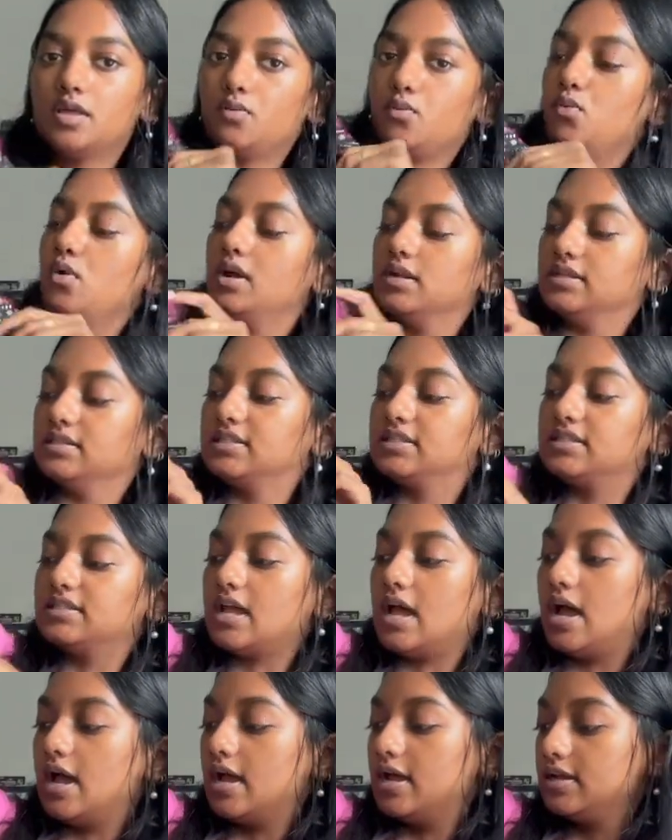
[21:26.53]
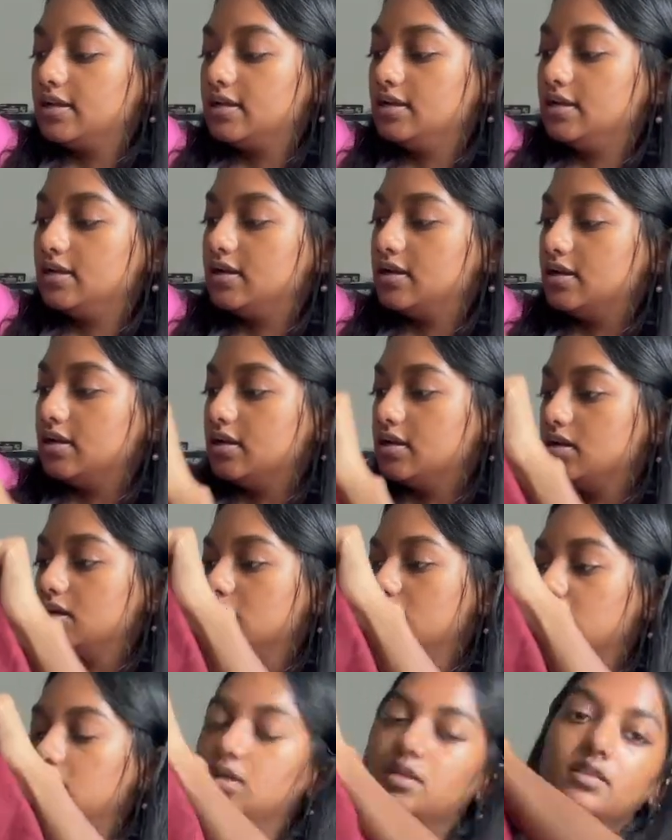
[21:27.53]
one side and
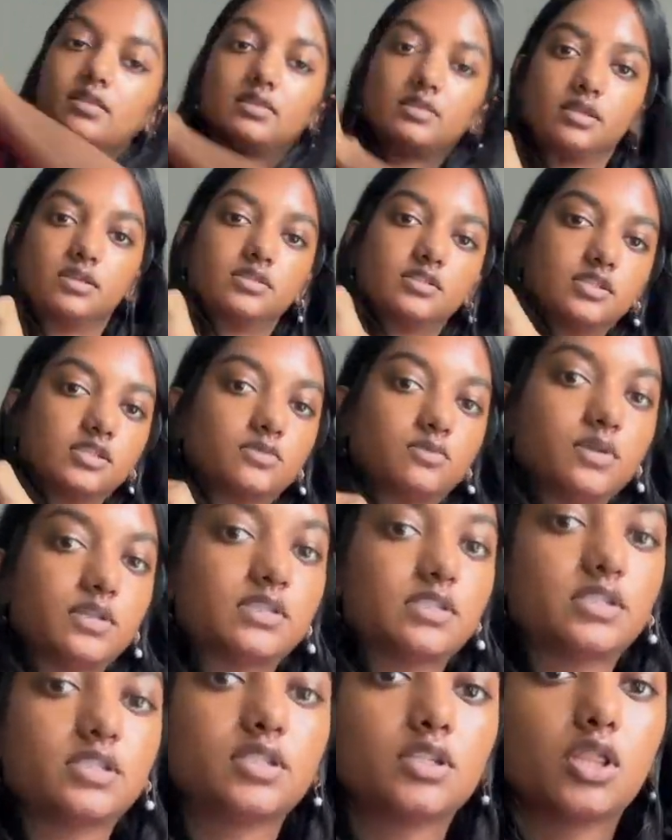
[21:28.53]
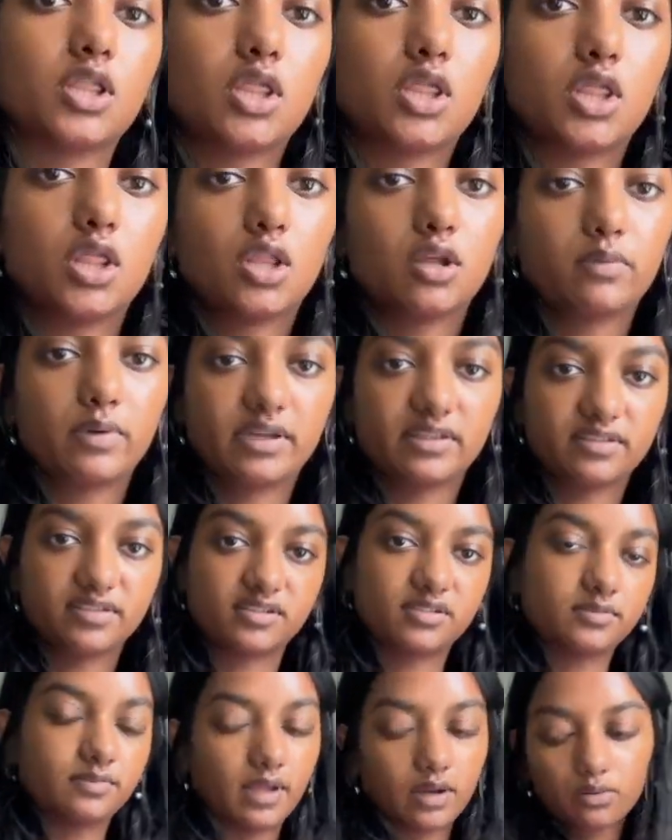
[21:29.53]
this is what's, wait, this
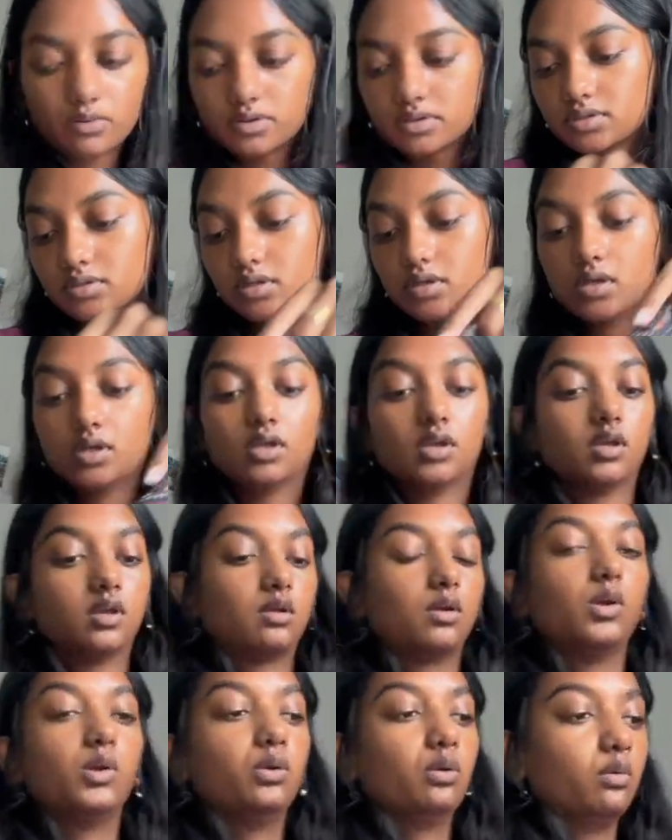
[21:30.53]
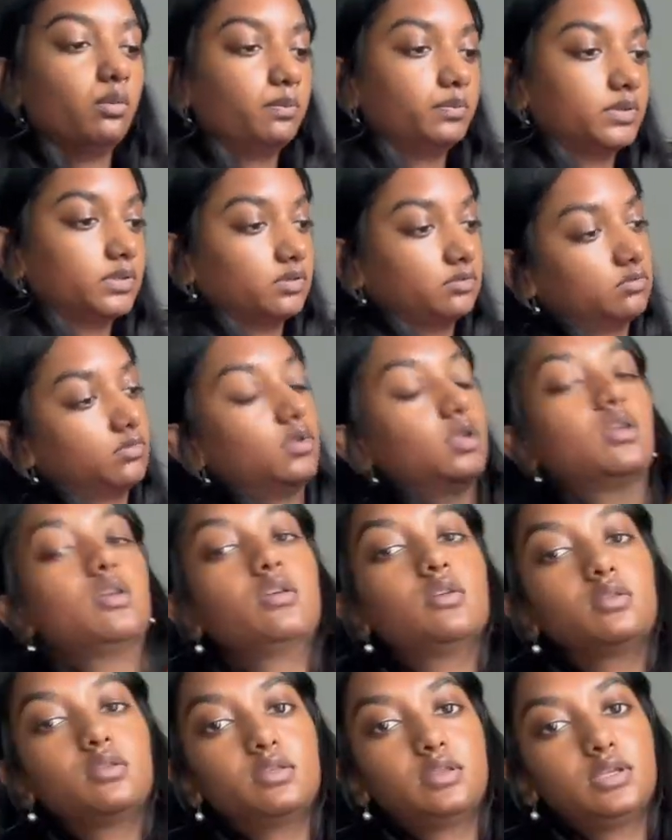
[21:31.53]
is backwards. Oops.
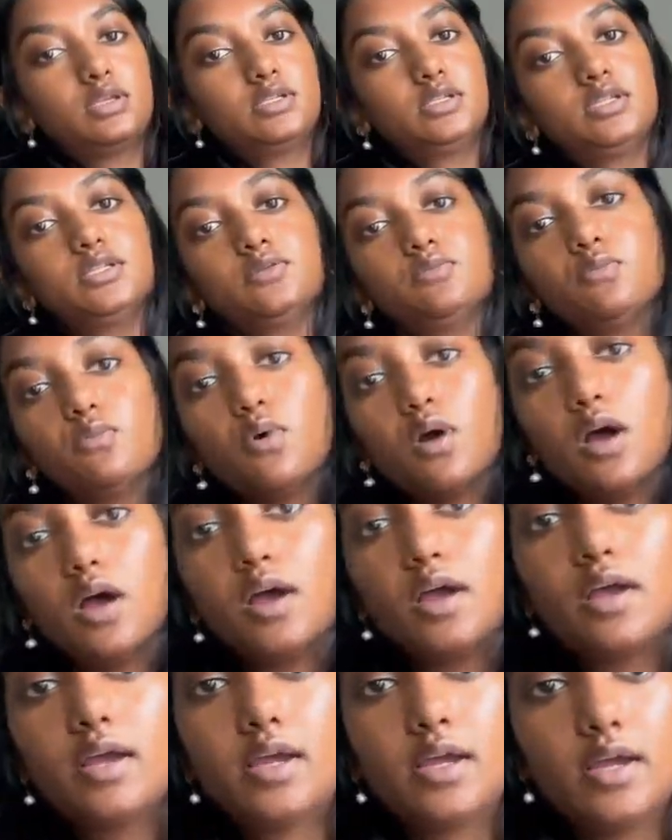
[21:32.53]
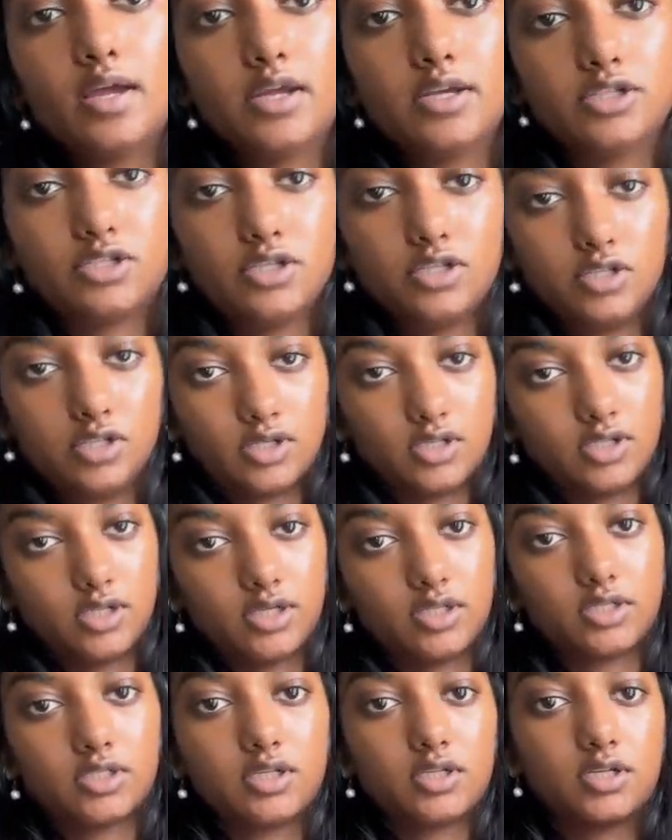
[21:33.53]
This is what it should look like.
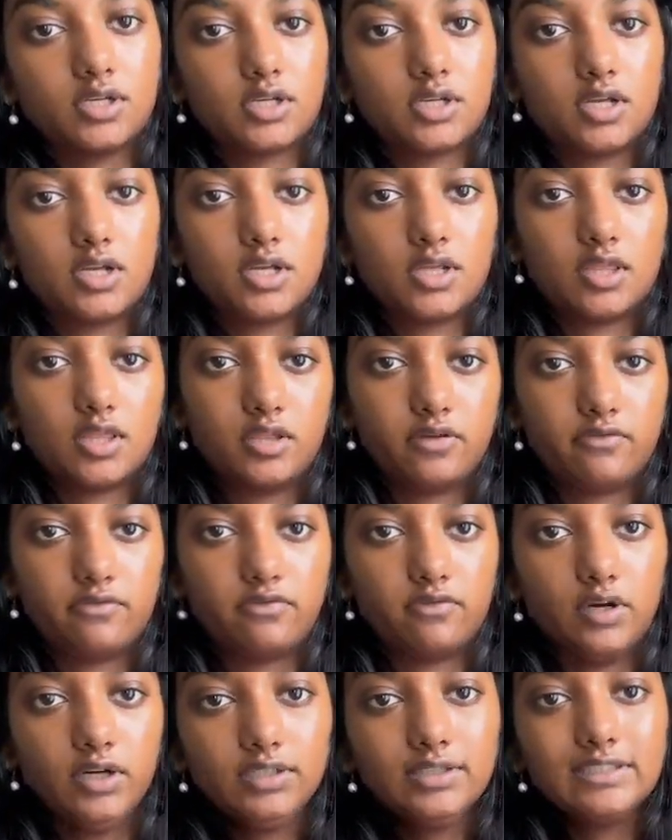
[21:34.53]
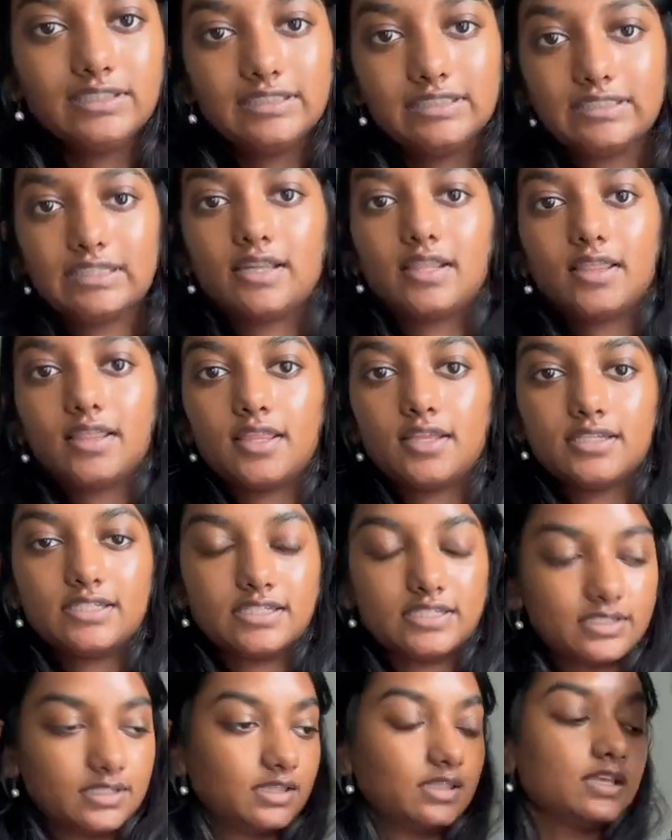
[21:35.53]
The front, the
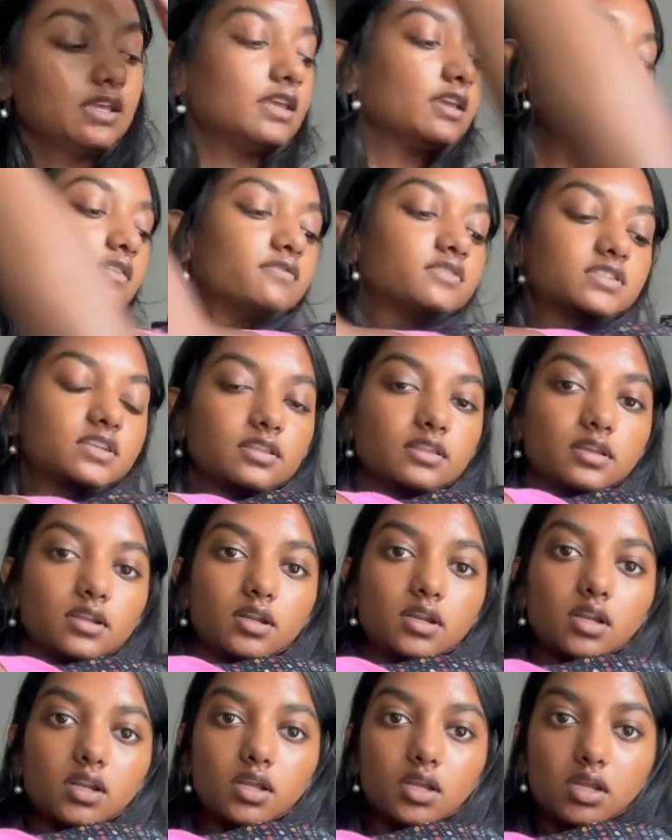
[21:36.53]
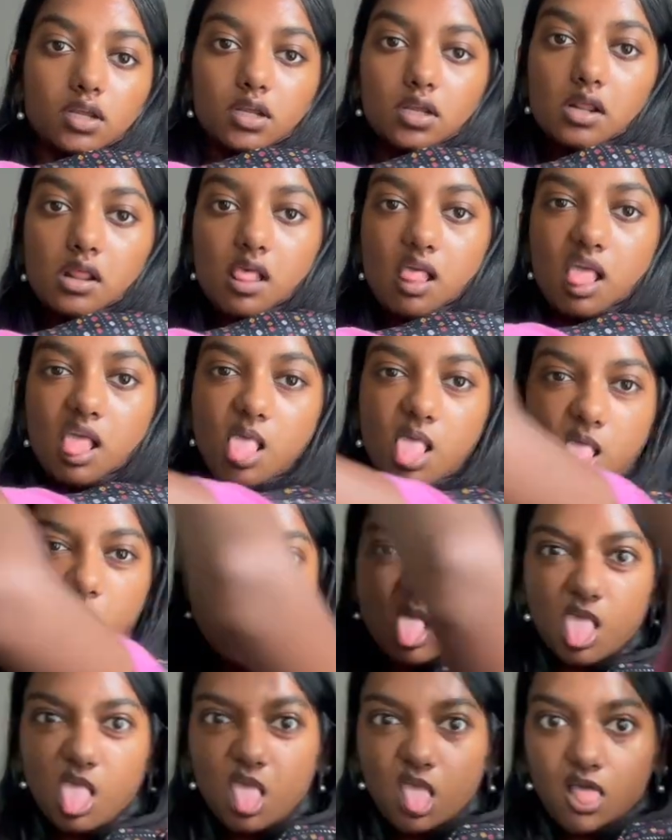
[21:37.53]
sleeves, and then
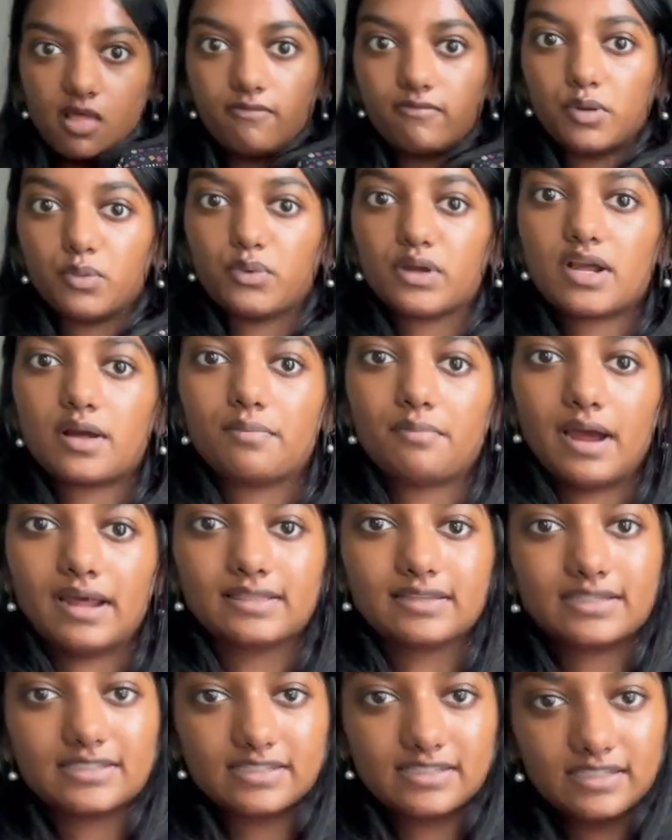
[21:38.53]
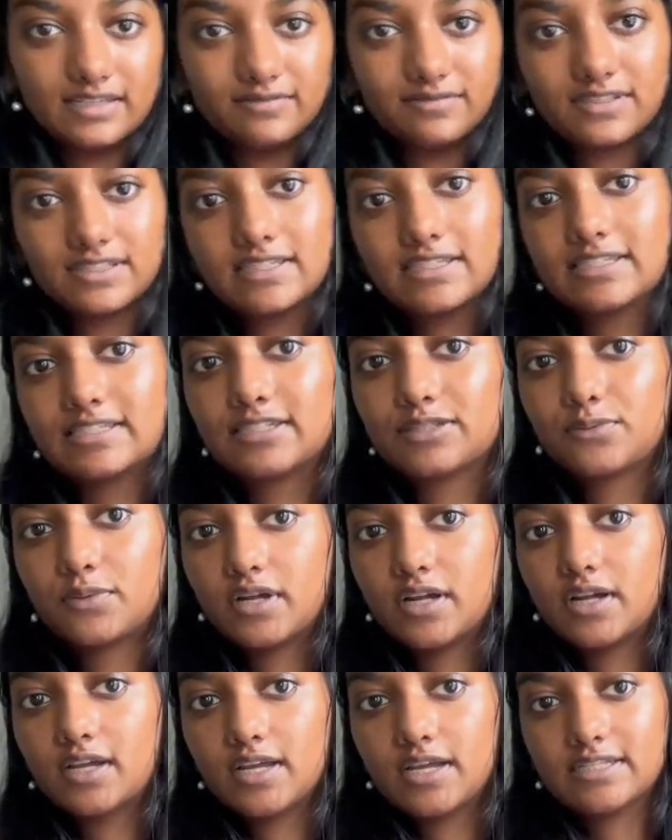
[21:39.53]
when we combine the sleeves, this is what
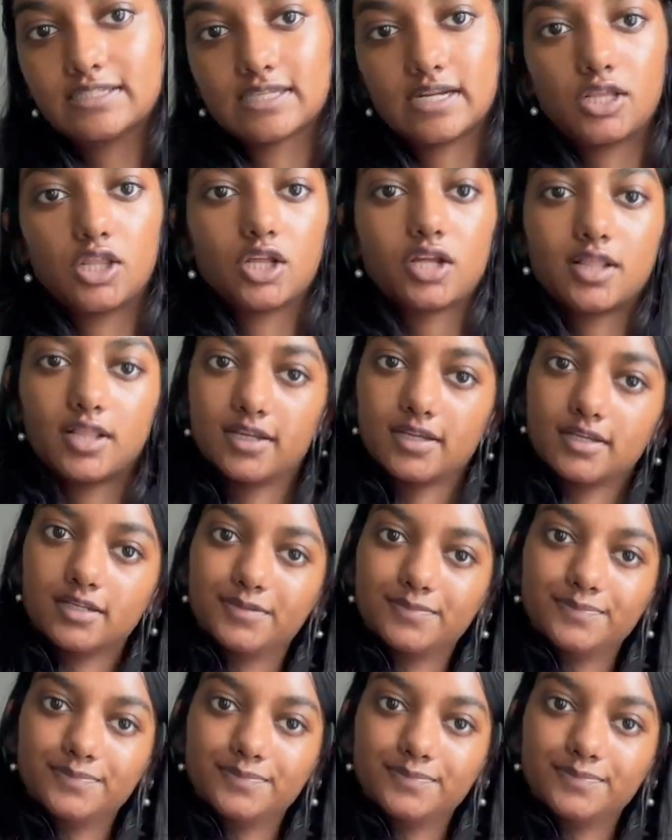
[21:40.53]
it's gonna look like